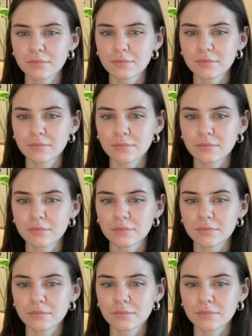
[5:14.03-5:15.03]

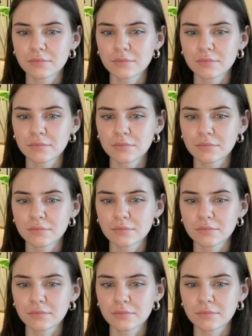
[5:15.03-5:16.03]

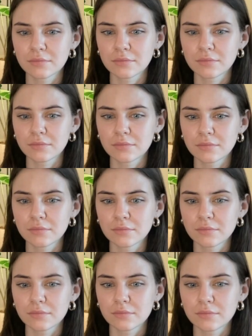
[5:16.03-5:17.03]

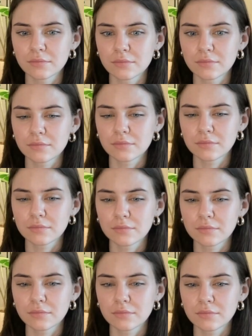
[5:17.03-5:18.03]

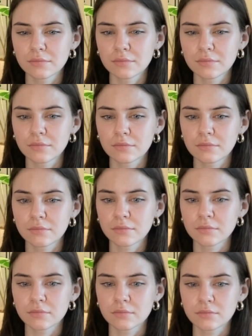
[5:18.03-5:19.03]

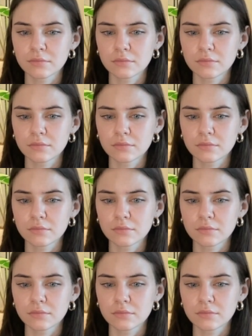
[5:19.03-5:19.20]
This person isn't speaking.